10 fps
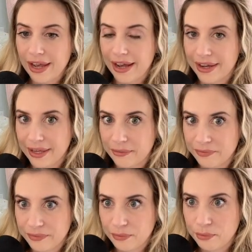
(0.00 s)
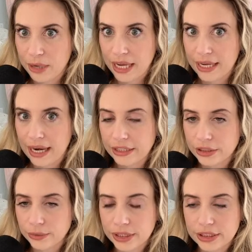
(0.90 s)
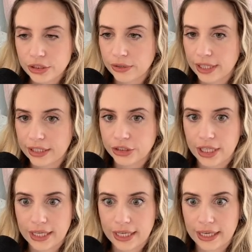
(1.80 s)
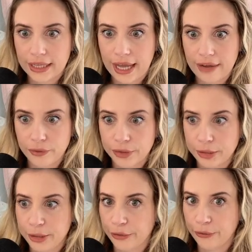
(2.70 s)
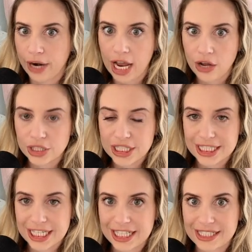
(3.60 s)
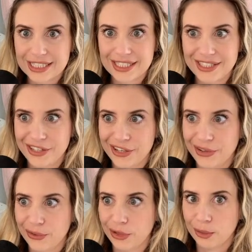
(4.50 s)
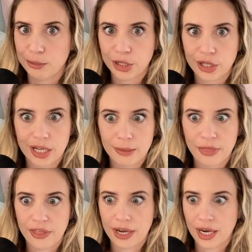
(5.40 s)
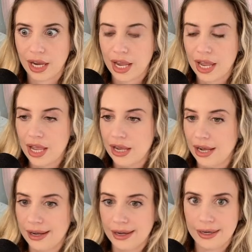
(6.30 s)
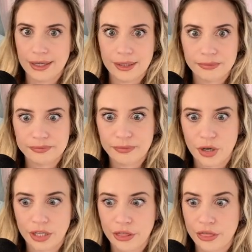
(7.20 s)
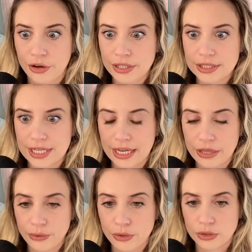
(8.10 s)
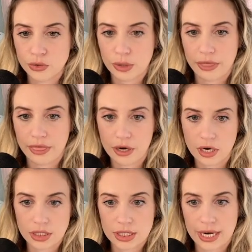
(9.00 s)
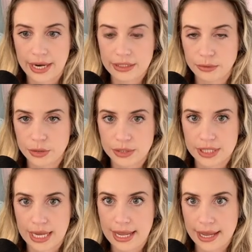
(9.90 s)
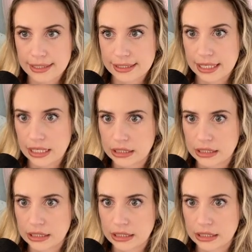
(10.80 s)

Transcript: But I just wanted to do like a check-in. I haven't really been around since, the book club thing on Thursday, Through the Storm Thursdays, which was a hit and a